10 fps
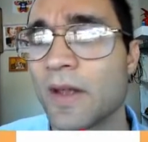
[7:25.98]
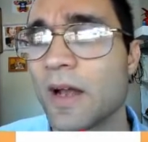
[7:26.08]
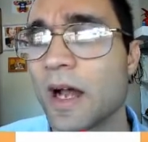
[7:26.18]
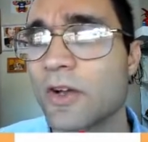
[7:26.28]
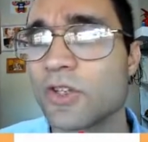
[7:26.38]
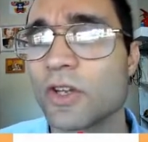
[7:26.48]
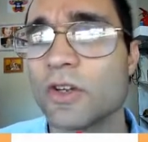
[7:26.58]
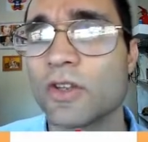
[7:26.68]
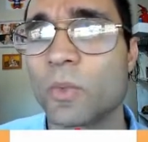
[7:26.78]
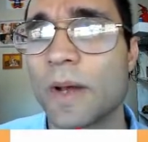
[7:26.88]
I'll show you the
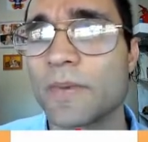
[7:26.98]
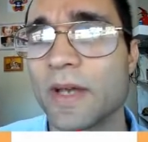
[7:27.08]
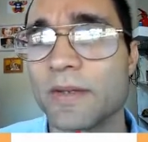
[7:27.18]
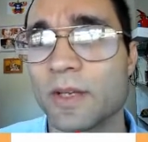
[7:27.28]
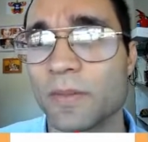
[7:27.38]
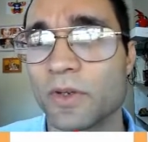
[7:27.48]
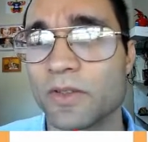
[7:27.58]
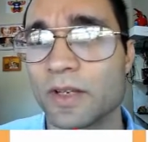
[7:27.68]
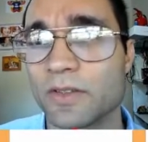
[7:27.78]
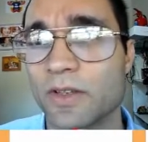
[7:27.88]
websites I'm
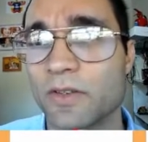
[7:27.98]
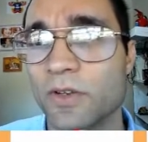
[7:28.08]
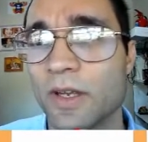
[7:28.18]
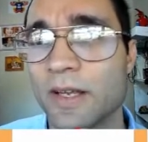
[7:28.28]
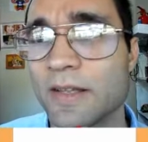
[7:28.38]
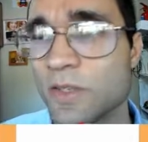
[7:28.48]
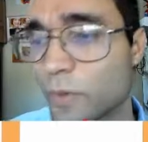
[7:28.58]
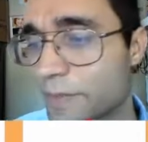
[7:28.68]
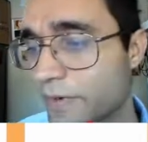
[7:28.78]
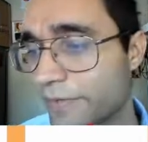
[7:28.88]
using. So you can get these
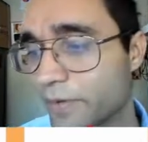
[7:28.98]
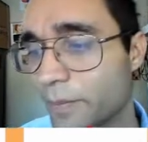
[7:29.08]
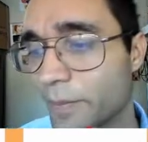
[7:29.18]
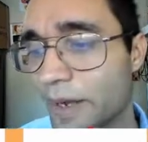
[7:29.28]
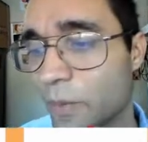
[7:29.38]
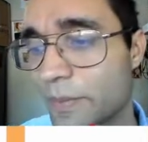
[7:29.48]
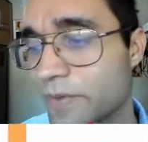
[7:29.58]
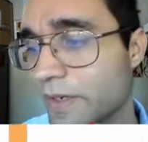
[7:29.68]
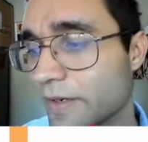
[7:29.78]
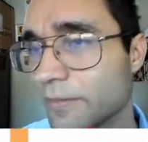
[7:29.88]
websites from my
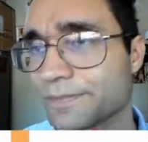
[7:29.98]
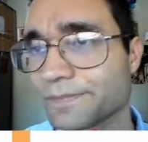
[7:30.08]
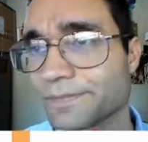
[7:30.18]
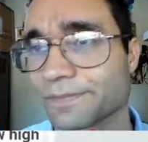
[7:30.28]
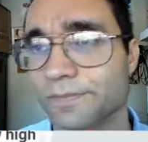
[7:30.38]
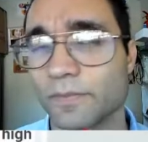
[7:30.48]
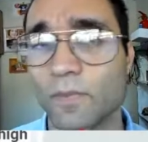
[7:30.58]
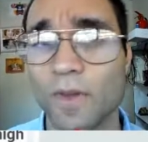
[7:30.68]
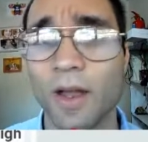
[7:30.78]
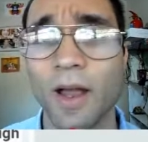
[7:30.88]
website,
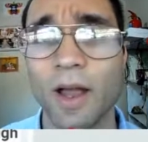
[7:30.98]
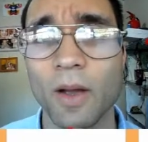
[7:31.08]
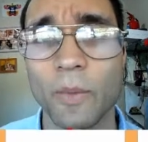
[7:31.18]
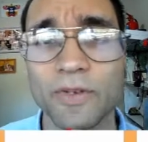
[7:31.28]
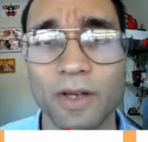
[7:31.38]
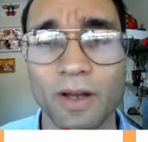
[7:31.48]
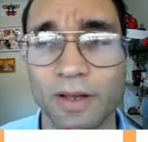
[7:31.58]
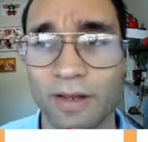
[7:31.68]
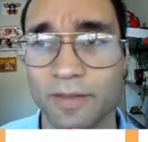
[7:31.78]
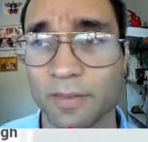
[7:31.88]
uh, which uh,
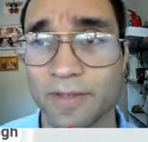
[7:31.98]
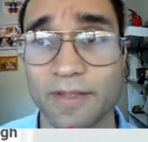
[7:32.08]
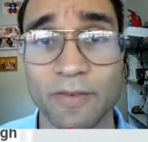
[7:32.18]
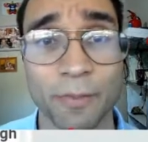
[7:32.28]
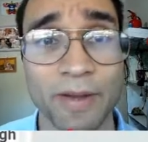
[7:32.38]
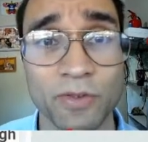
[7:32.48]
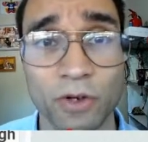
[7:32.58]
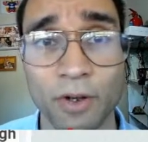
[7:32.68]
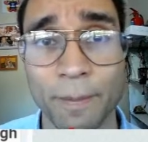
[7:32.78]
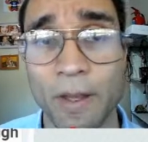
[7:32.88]
is
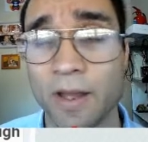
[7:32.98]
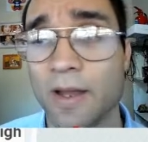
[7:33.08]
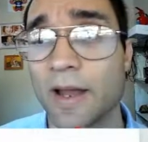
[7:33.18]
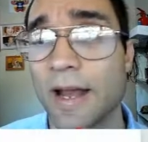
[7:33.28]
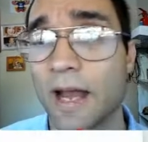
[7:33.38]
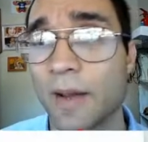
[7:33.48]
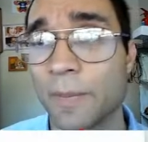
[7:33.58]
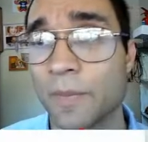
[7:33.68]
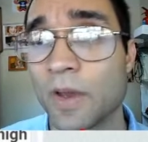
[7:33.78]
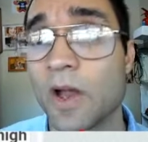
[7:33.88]
mrdavidmath.com. Um,
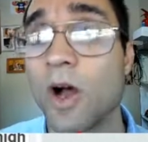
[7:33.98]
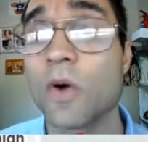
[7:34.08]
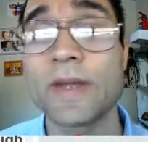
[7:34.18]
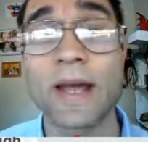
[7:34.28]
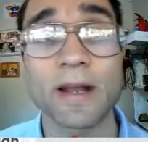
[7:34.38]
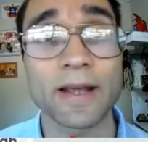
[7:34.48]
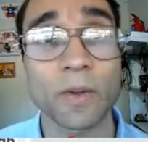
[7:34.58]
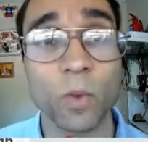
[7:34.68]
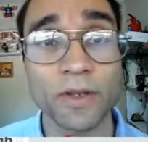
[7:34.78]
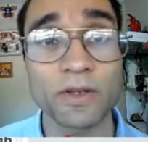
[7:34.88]
oh, yeah, like
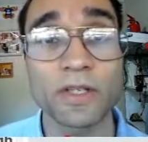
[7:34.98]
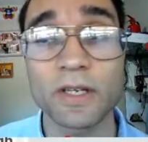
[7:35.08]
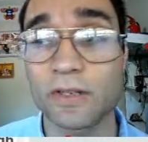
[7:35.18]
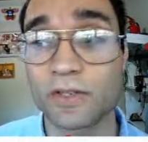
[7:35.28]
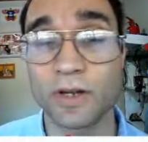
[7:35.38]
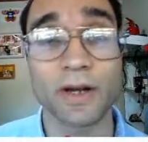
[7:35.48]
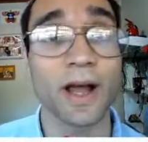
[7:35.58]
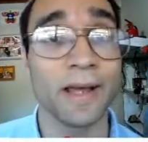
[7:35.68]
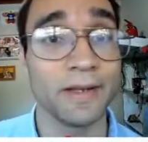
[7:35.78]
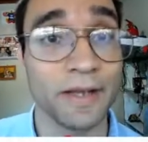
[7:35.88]
what do you teach a guy
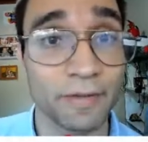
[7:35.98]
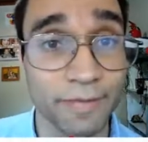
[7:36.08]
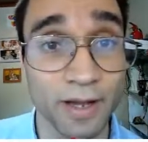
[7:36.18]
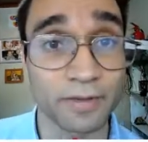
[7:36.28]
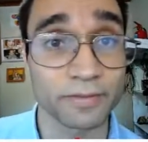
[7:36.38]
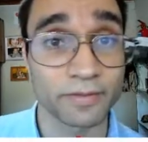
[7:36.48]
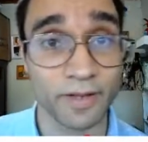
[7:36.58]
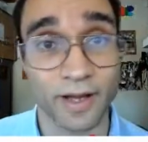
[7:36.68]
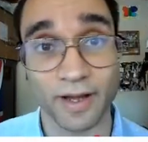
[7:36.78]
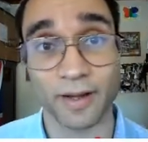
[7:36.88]
in year five?
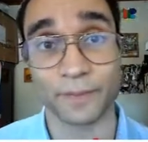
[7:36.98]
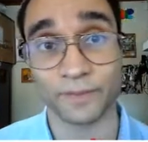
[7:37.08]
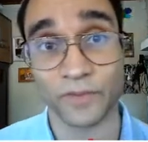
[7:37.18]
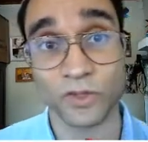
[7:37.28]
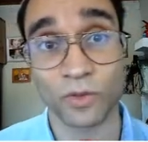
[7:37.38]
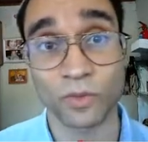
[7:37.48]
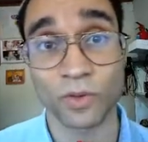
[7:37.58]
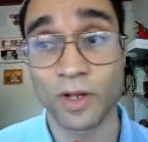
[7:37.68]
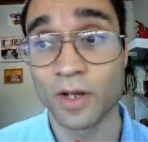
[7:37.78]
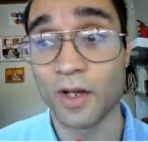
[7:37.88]
Um, so
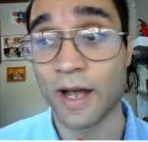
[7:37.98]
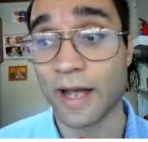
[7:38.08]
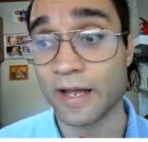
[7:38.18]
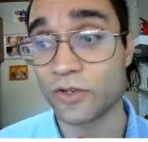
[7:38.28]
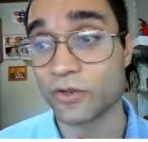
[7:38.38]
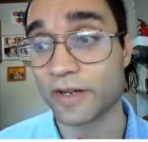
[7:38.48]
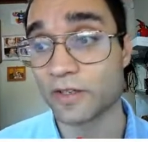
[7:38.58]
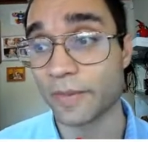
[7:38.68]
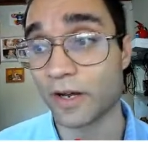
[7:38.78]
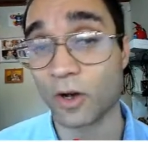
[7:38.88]
I tried to
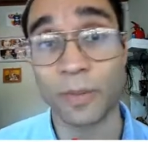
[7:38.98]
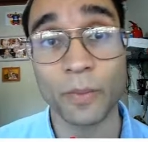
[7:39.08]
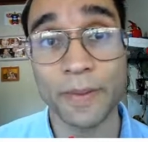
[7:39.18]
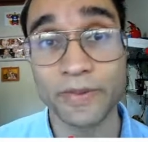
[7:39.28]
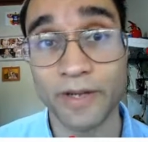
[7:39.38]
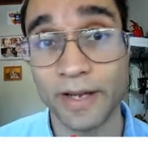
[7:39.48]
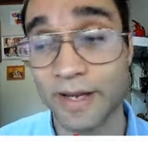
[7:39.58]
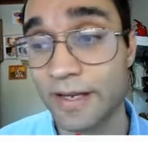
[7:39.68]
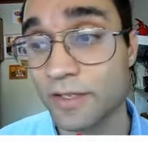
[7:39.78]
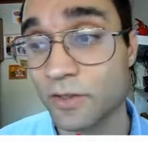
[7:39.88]
make on my website a
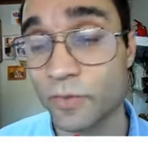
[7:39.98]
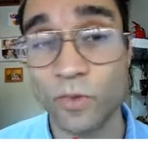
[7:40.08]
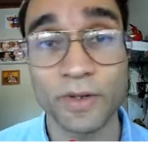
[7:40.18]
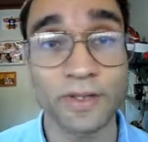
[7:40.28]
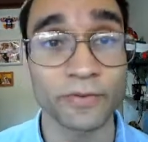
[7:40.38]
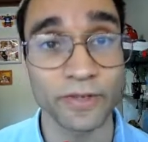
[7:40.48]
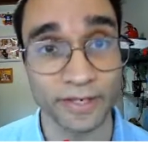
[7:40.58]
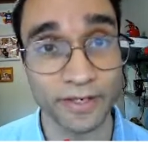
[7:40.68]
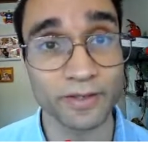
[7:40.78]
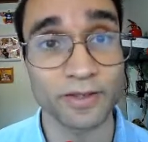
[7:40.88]
list of all the different
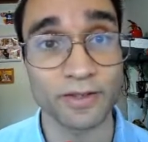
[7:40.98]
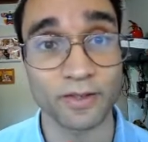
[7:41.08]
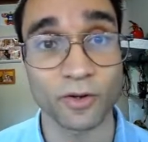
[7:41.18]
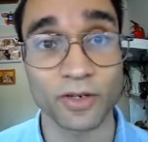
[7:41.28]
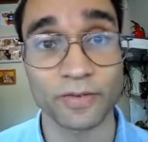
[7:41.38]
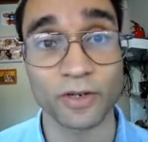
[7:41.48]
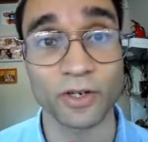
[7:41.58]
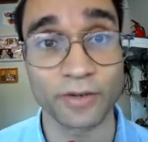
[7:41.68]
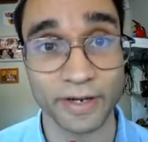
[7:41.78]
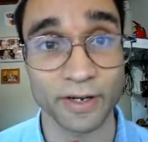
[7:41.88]
years or the different
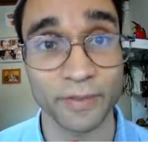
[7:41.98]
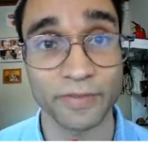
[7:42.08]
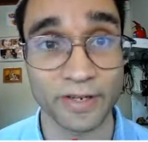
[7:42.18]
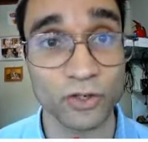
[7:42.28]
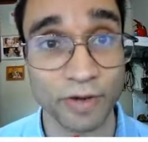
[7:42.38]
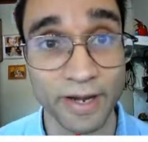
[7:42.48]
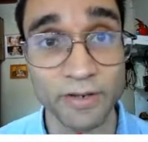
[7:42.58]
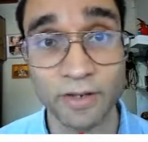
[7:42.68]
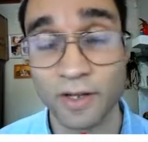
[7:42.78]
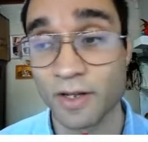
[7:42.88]
curriculums for each grade
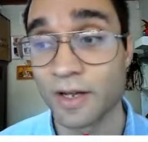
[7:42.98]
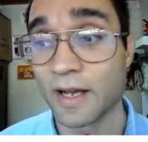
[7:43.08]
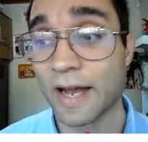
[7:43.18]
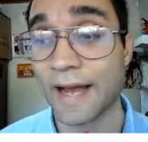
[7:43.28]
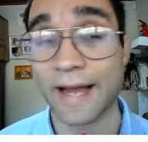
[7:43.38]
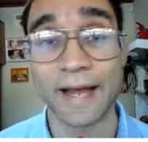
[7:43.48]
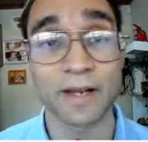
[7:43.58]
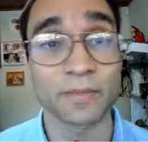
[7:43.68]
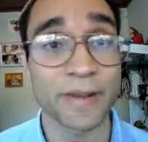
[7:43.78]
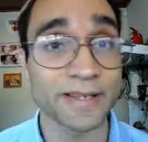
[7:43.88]

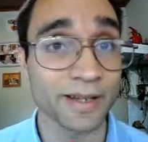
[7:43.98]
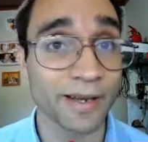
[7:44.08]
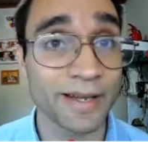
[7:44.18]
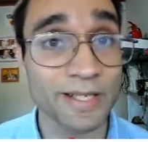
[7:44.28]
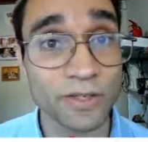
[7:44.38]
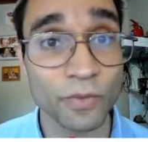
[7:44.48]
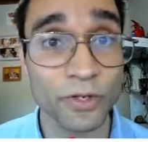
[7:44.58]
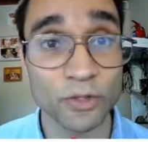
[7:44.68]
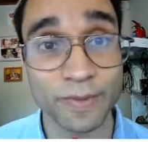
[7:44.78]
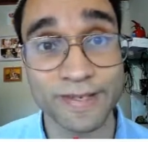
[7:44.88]
and basically a list of what you
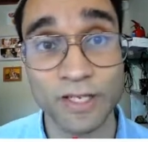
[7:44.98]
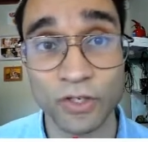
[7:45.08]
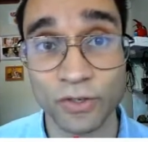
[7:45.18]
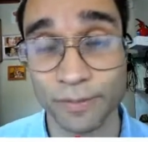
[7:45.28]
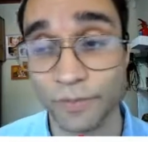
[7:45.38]
should be teaching them.